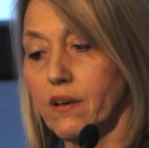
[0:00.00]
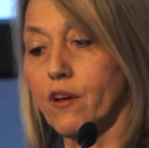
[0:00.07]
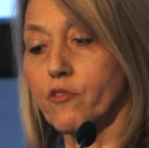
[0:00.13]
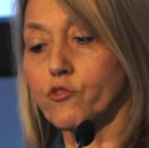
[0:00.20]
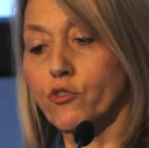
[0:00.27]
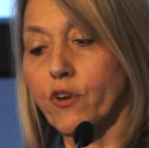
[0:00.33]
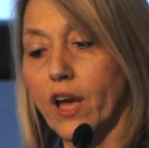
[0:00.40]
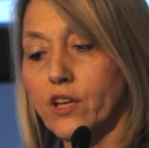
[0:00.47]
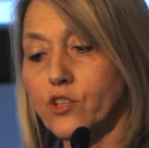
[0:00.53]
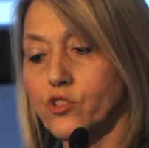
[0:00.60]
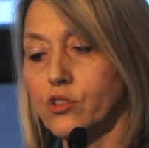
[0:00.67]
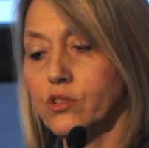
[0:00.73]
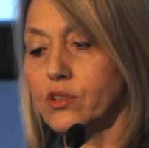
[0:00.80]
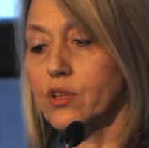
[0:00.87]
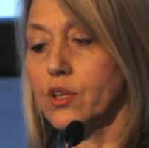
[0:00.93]
of
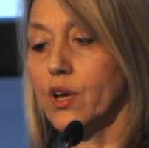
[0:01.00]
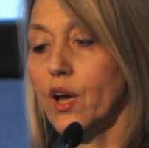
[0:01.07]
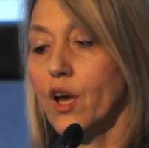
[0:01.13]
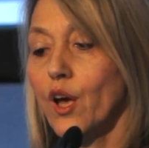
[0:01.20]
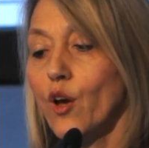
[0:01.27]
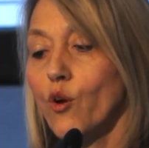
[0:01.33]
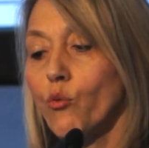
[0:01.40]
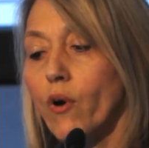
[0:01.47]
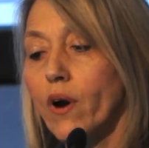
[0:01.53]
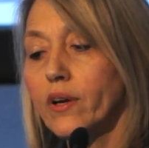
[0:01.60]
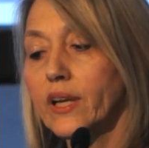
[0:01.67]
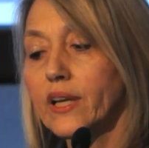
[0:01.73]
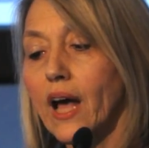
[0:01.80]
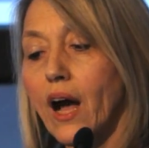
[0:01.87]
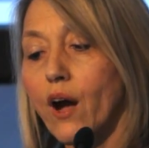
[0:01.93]
creation, where
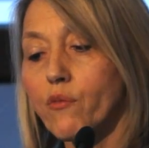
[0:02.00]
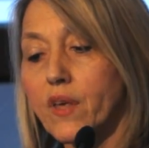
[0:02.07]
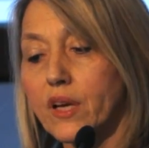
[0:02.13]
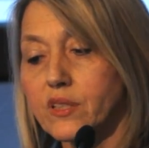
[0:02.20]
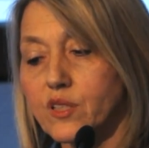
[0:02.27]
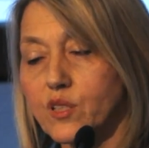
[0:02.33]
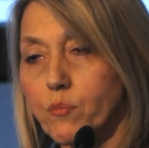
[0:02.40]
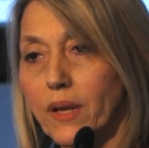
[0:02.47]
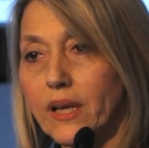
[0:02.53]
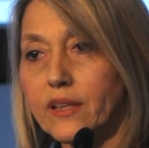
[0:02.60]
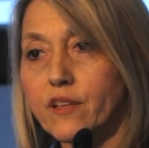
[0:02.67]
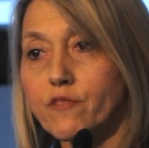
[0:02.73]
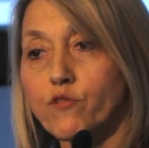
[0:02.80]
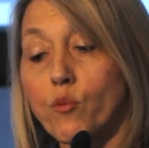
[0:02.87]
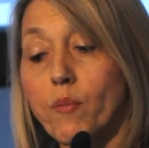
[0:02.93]
and how the
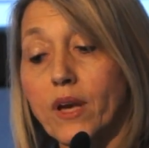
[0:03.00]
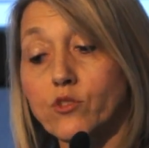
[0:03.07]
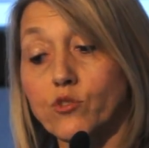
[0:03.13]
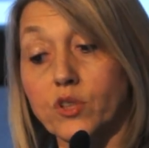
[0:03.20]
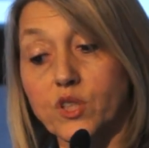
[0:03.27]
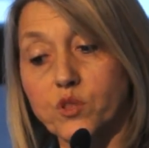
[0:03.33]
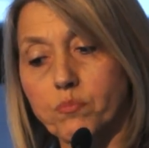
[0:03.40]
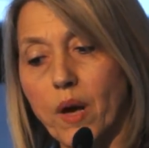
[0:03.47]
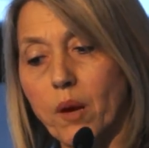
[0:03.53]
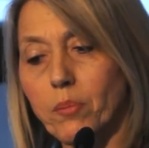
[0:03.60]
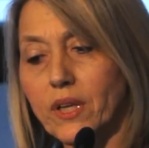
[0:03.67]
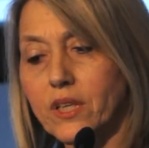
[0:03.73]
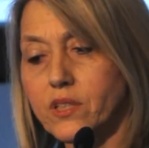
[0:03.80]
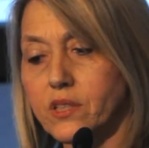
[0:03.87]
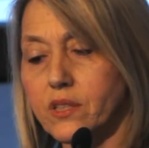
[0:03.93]
accessibility information is
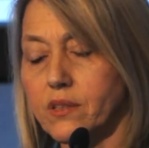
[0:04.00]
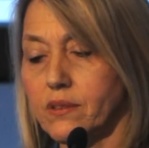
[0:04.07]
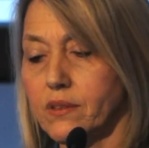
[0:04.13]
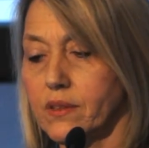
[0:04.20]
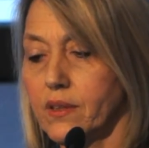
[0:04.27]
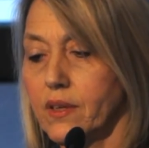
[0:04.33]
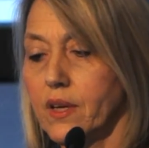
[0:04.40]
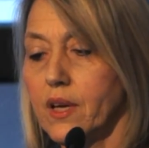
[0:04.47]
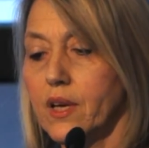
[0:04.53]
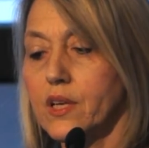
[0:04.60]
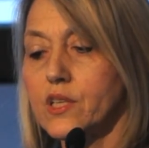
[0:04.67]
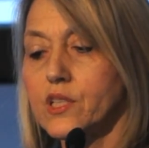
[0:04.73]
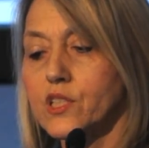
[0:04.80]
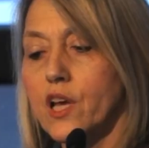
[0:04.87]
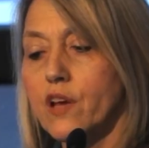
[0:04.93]
published,
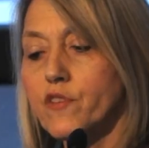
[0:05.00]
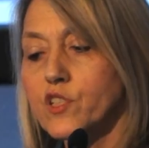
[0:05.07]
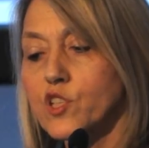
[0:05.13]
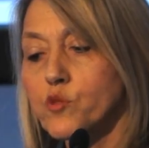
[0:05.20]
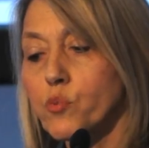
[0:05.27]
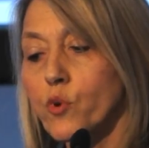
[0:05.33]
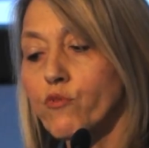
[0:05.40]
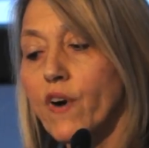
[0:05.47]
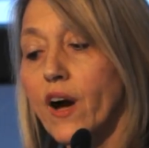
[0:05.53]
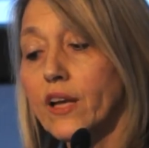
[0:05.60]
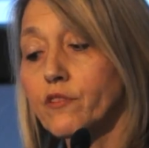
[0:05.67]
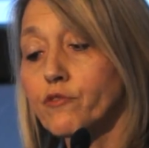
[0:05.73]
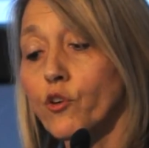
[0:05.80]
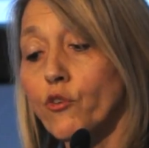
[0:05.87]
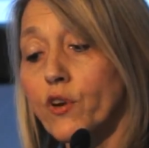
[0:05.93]
services
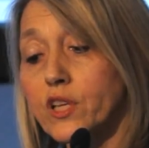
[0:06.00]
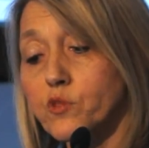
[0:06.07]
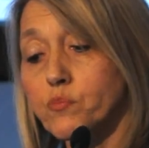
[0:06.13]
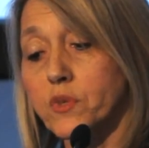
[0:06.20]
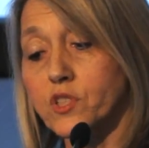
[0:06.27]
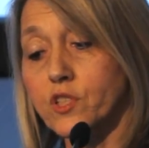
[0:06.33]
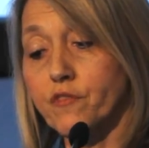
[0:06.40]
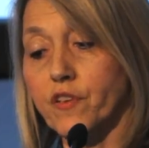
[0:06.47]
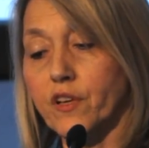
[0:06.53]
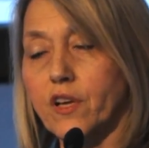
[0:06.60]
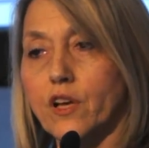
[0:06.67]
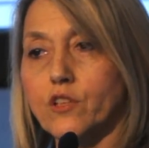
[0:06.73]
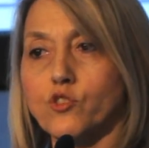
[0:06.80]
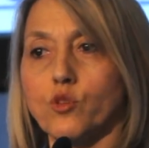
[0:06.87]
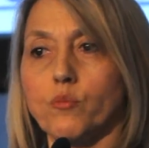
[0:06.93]
provided for each specific
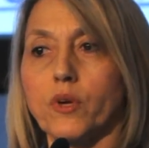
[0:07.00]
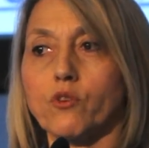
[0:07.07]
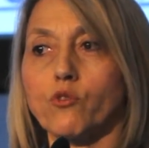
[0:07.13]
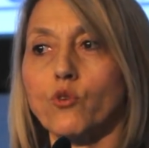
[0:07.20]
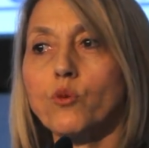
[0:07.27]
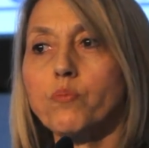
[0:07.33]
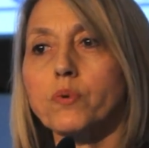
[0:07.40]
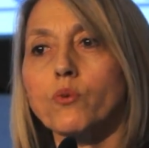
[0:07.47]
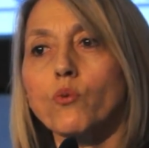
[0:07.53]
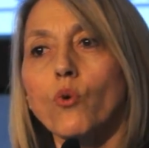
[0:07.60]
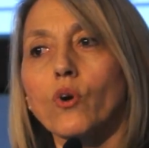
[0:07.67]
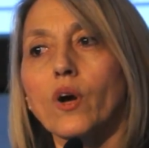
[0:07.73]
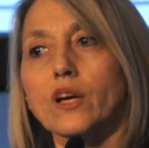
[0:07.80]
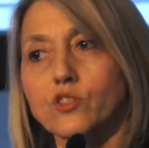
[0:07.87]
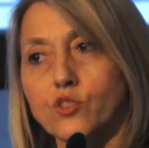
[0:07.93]
customer group,
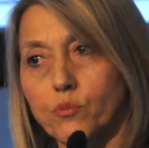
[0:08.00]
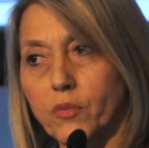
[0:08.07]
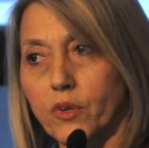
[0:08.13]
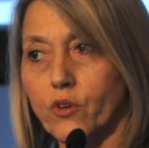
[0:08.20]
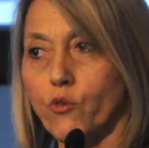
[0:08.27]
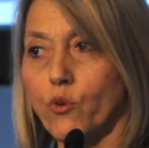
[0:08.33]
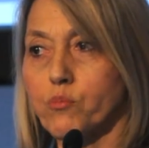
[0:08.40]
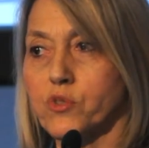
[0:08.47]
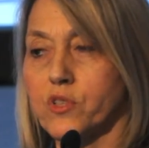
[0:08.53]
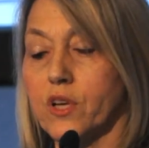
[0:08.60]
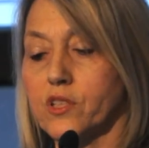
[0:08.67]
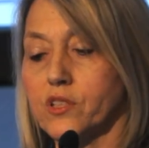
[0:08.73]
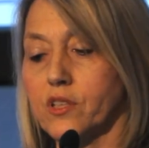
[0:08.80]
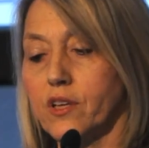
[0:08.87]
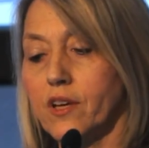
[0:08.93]
what customer groups they
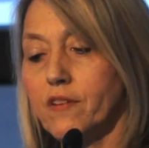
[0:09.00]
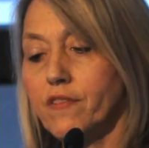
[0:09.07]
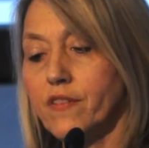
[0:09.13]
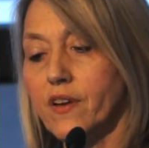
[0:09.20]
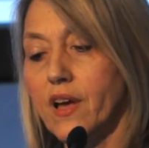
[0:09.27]
serve,